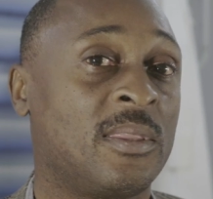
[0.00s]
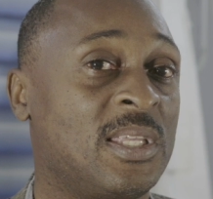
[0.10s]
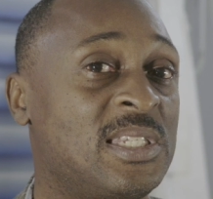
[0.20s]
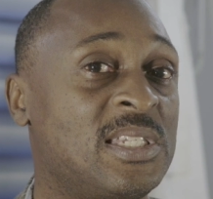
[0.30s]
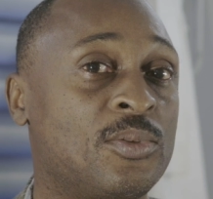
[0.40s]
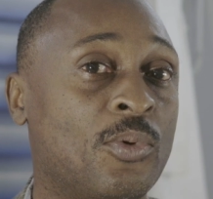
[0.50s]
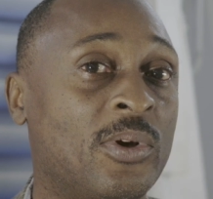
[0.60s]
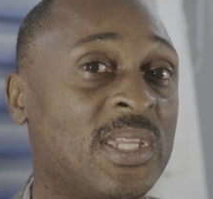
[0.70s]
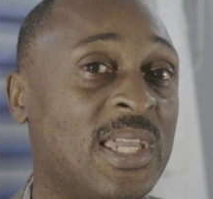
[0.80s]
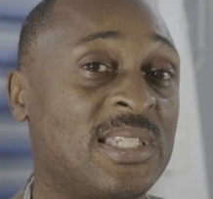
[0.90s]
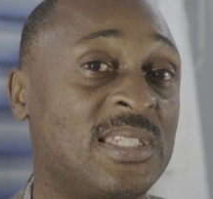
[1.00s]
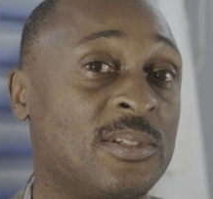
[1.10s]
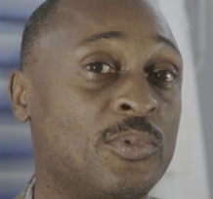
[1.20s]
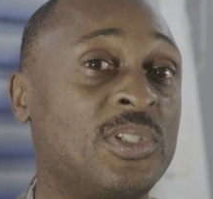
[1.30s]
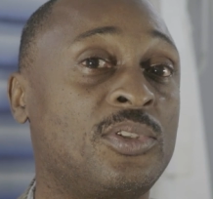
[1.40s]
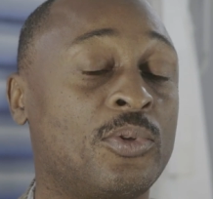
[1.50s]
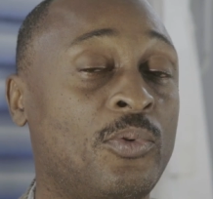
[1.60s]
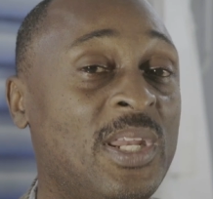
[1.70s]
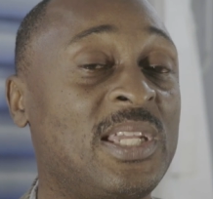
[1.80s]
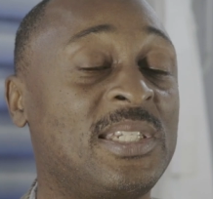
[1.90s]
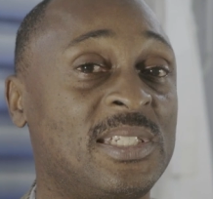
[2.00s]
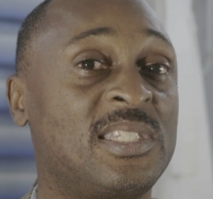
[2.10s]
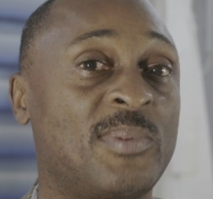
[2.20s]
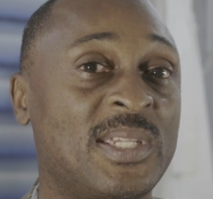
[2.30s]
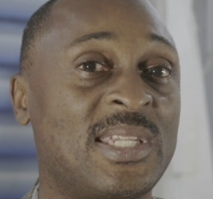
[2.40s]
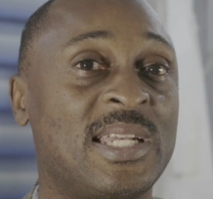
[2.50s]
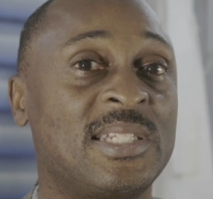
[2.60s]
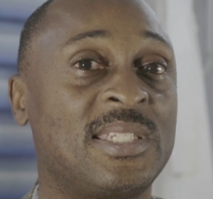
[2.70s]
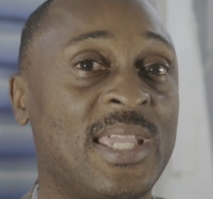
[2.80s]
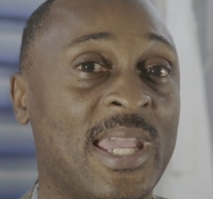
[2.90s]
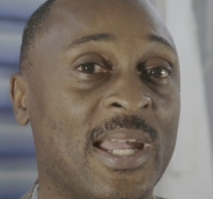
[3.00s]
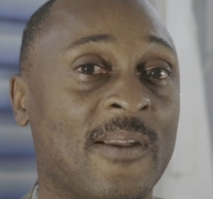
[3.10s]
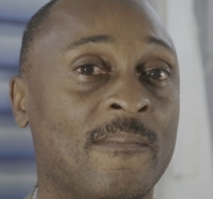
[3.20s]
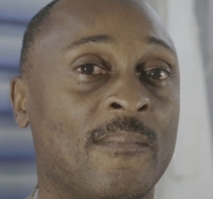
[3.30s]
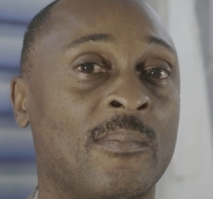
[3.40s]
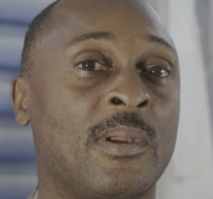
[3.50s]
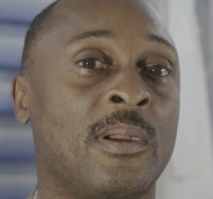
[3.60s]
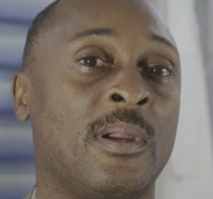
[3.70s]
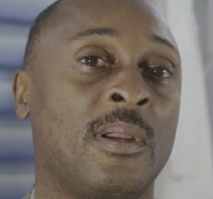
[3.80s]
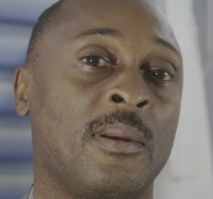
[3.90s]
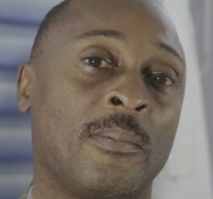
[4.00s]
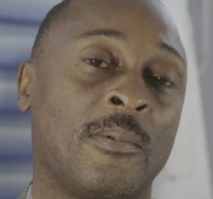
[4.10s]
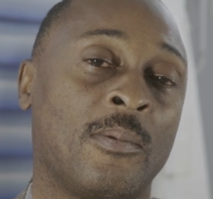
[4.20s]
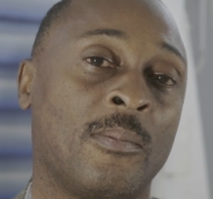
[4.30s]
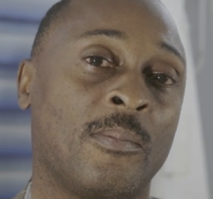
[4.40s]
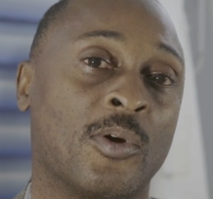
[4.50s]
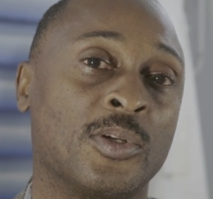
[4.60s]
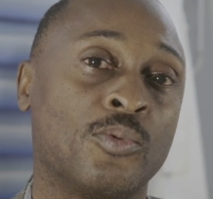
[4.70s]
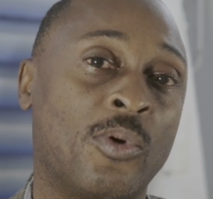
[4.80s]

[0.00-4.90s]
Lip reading: This is one case in which you really need specialist care, because